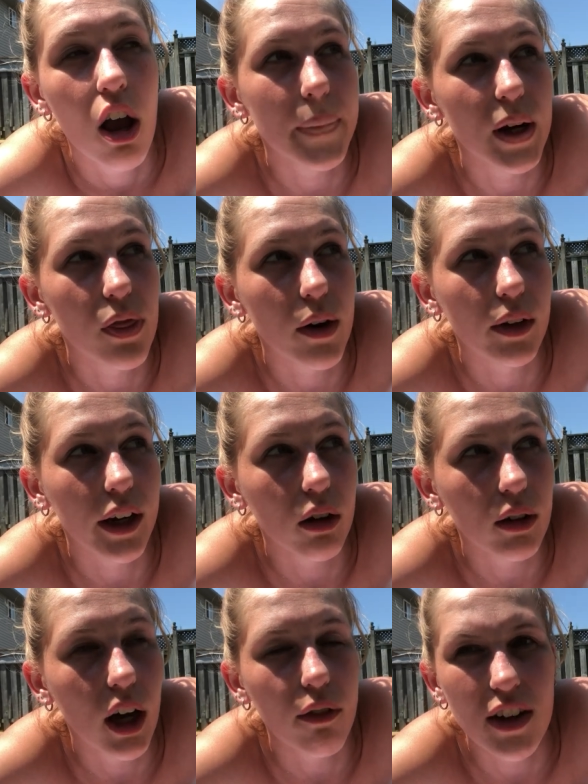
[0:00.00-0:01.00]
But they were like,
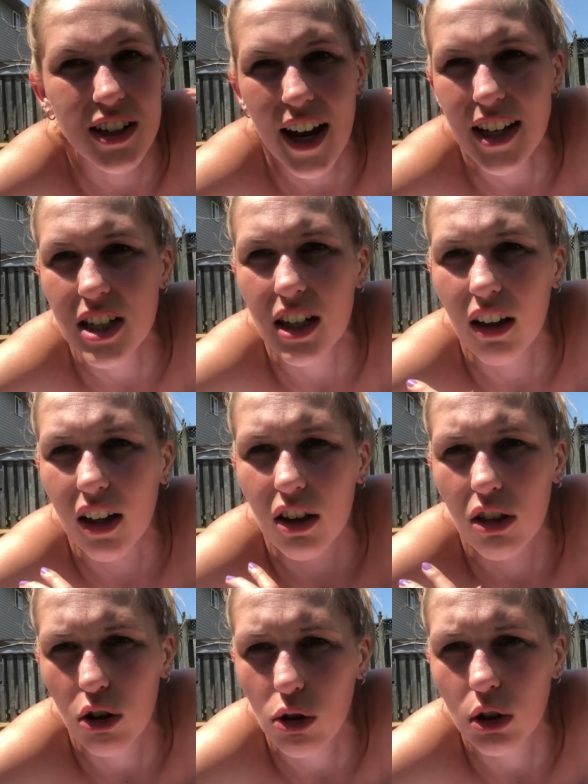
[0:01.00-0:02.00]
okay, fantastic. Like
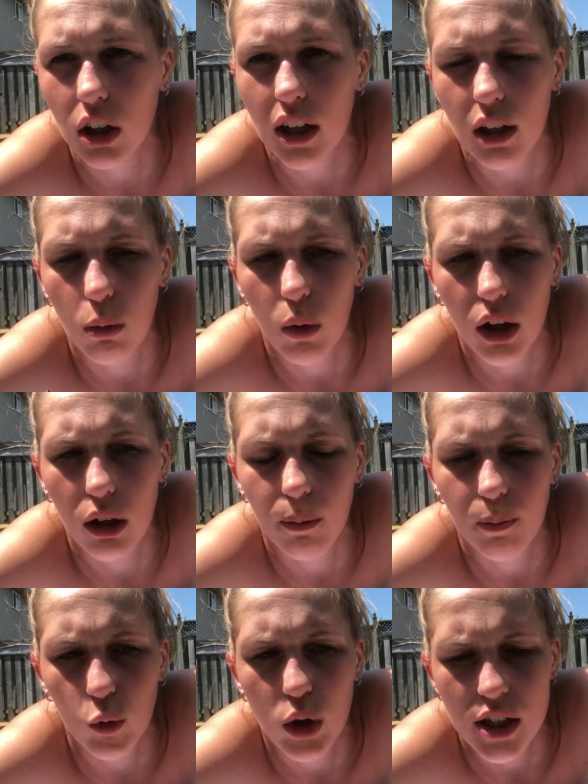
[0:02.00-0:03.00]
your lead will
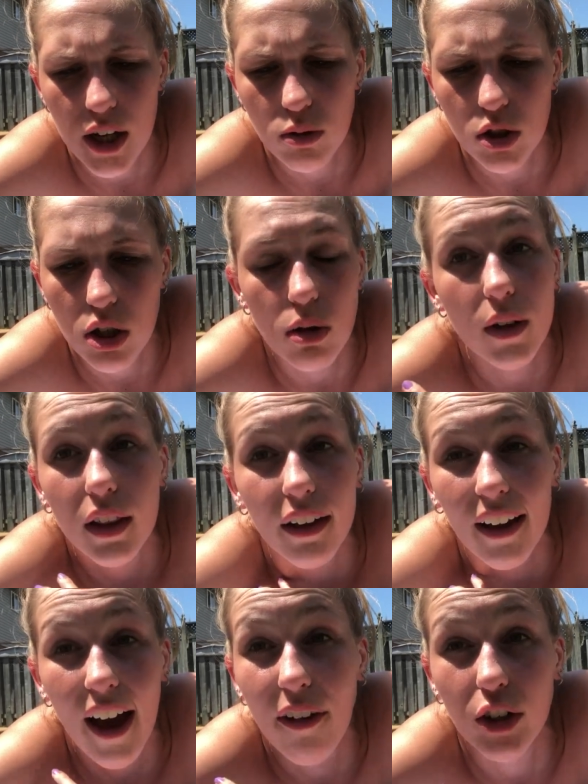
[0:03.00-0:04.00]
reach out to you. And
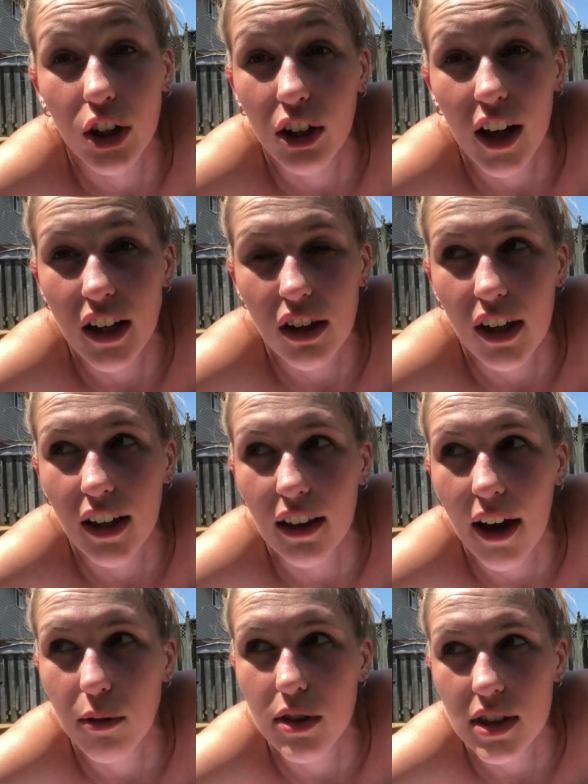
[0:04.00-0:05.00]
like, I haven't heard anything. And
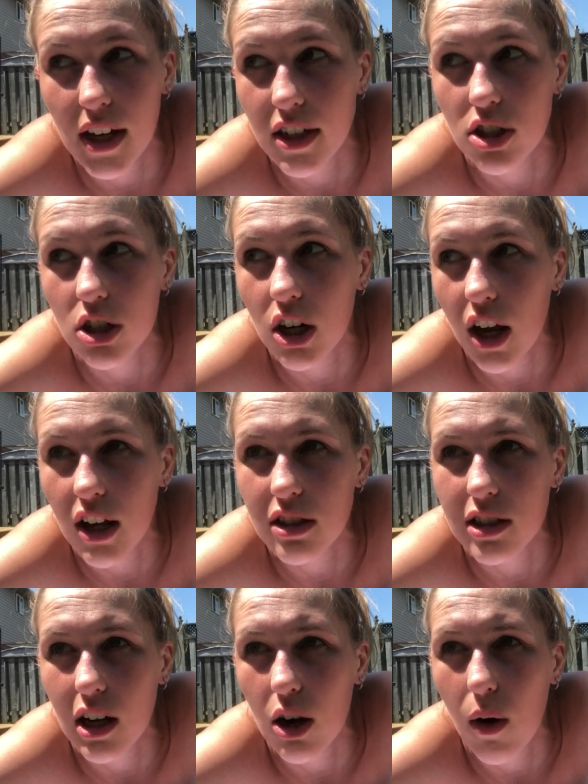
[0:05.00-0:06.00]
that was yesterday.
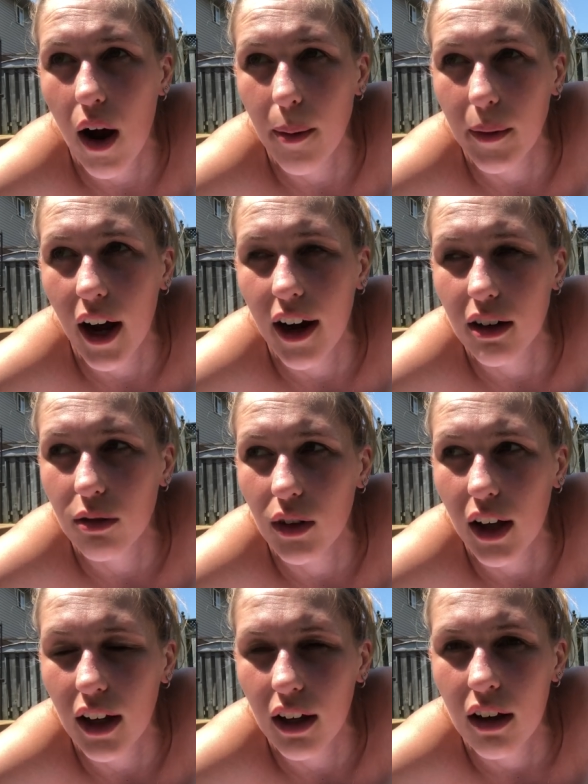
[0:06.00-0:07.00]
So I'm kind of
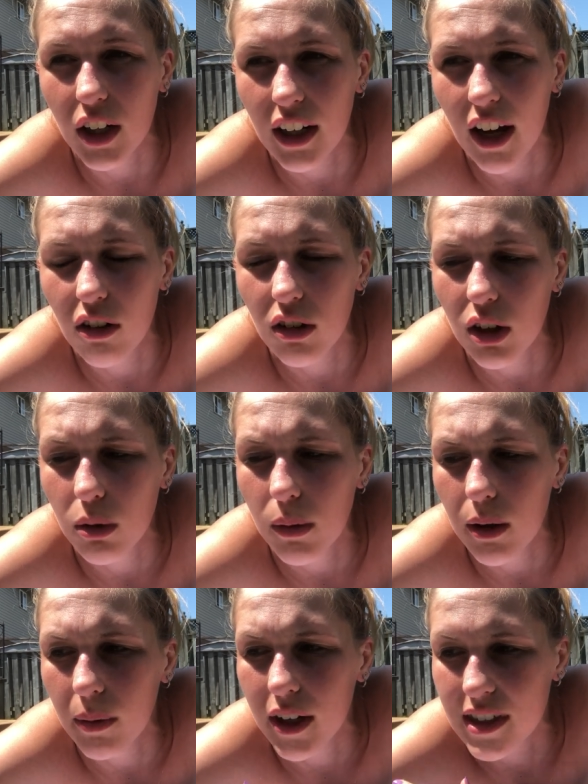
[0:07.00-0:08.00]
like freaking out a little
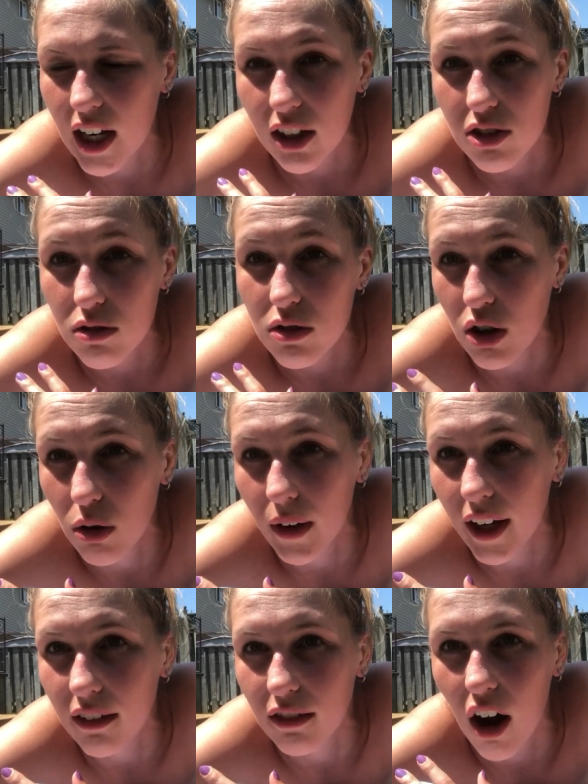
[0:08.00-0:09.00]
bit because I don't
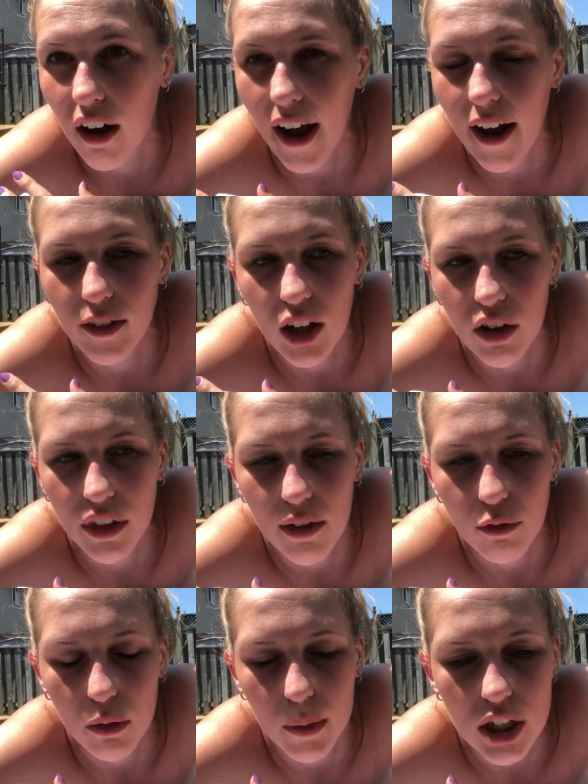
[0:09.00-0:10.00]
like not having all the
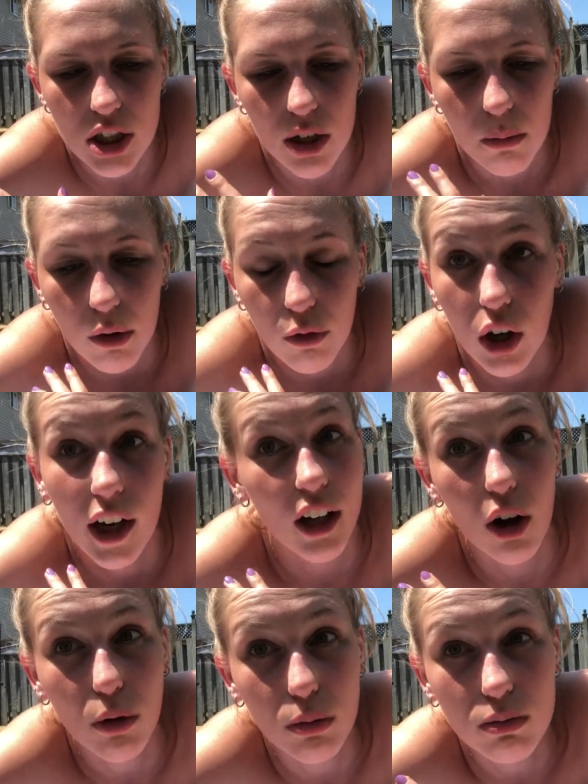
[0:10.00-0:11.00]
information before I
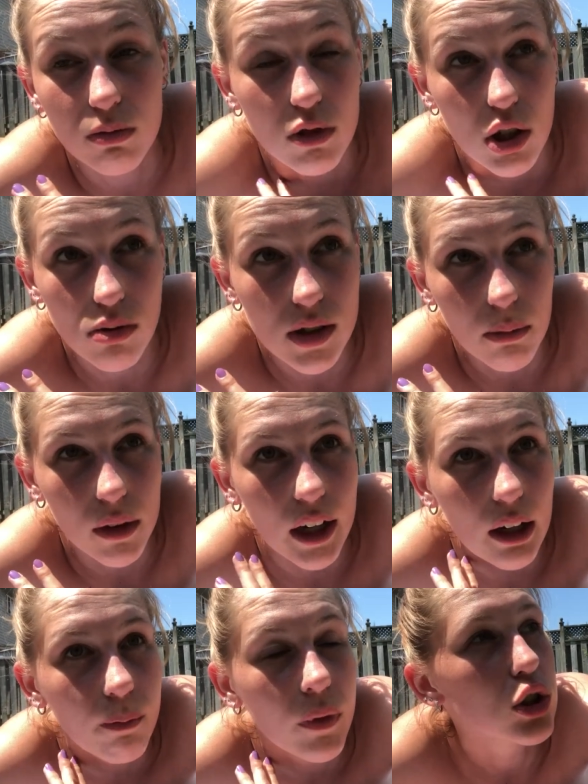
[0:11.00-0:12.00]
go do
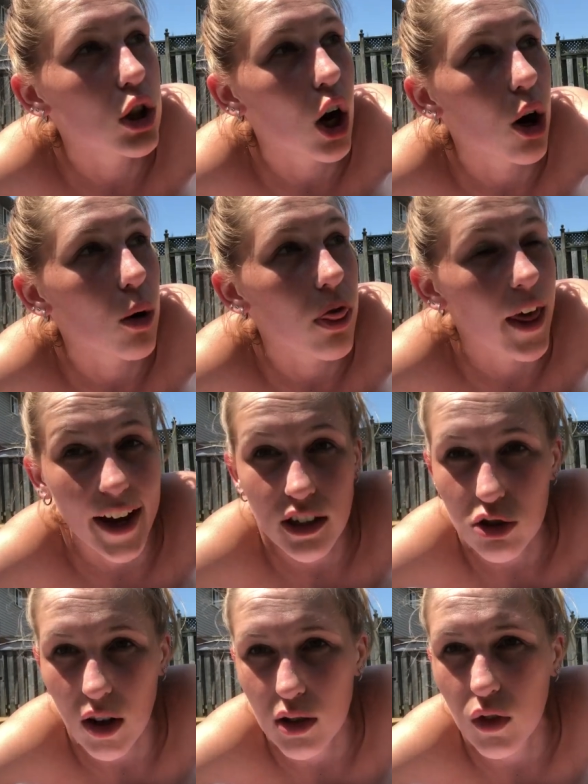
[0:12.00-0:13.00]
something. So that's
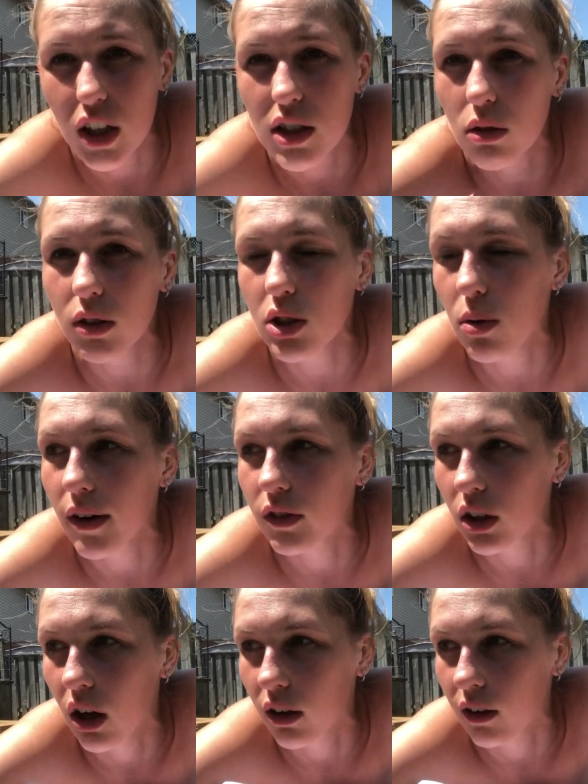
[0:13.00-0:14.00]
stressful. It's only 12
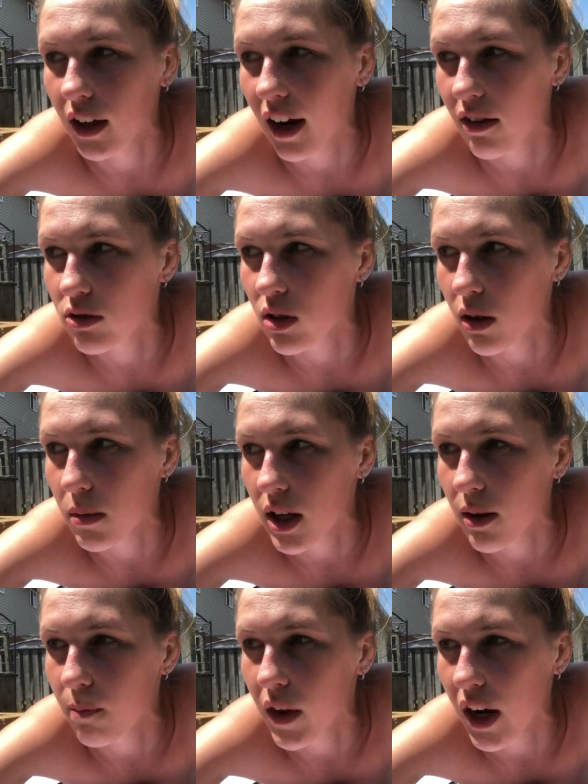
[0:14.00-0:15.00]
o'clock right now. So I
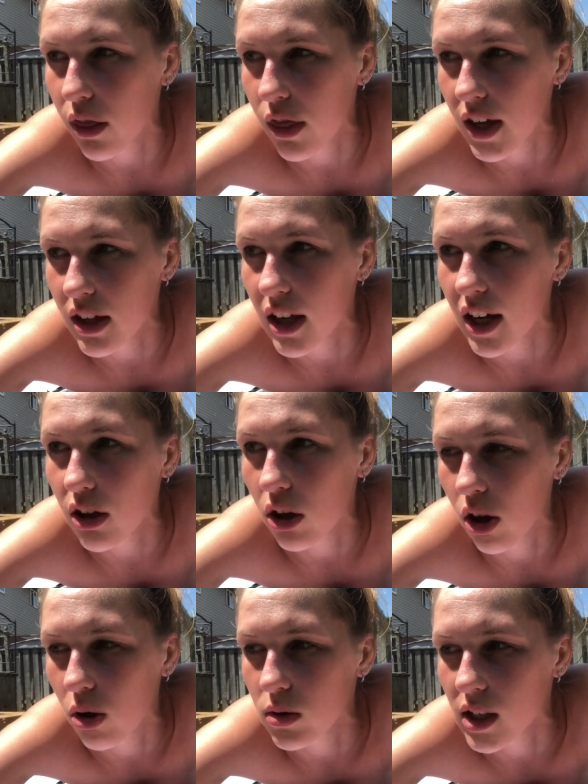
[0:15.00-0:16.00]
mean, I think they
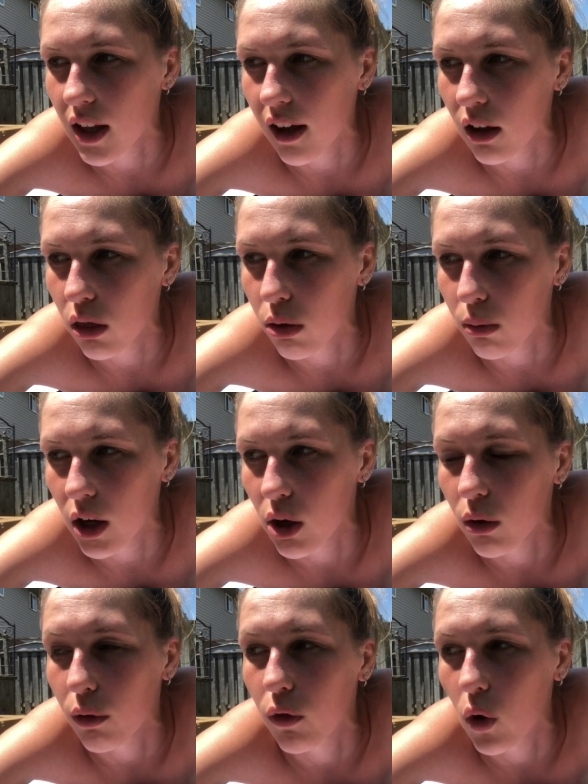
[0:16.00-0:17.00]
close at like three
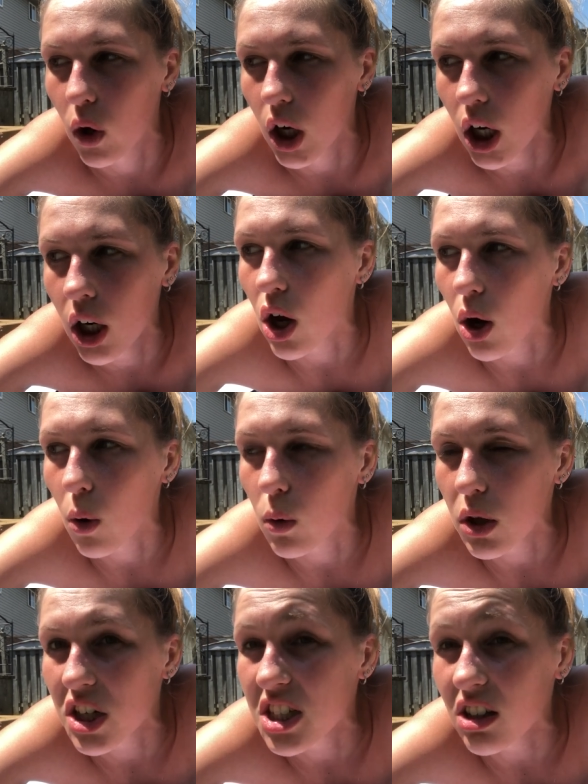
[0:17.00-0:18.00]
or four. So
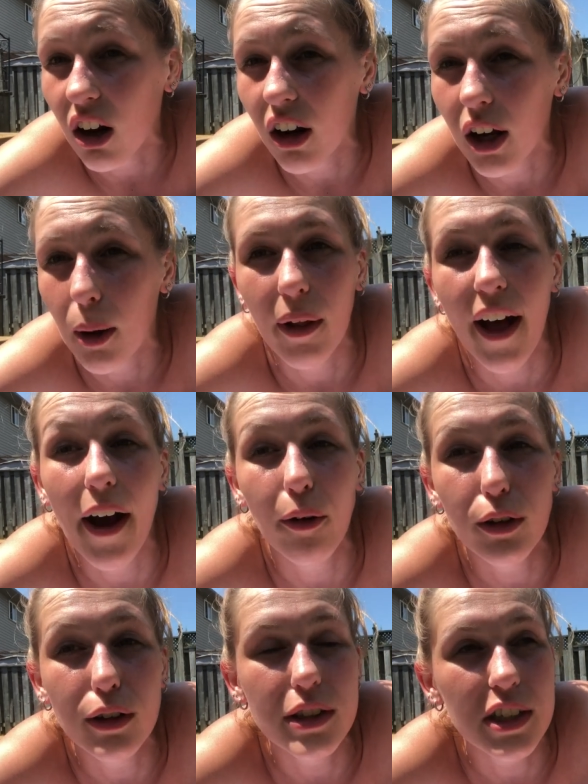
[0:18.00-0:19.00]
they still got a couple
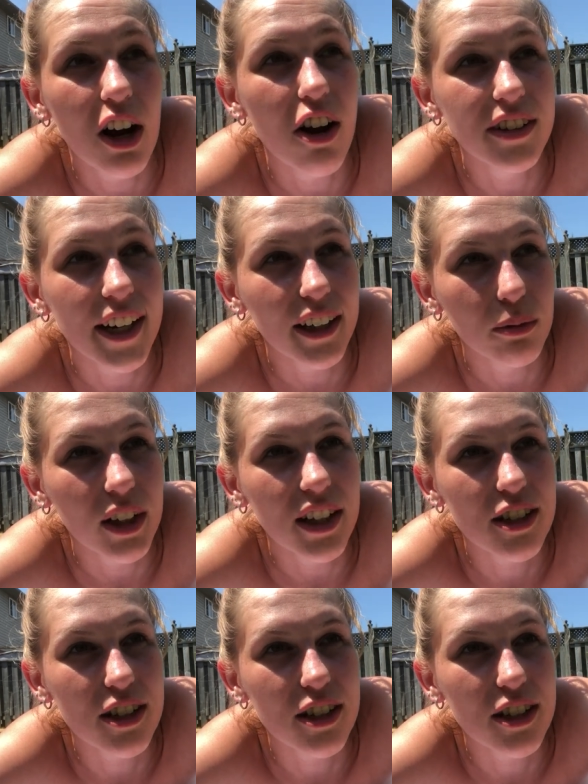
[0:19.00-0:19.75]
hours to contact me.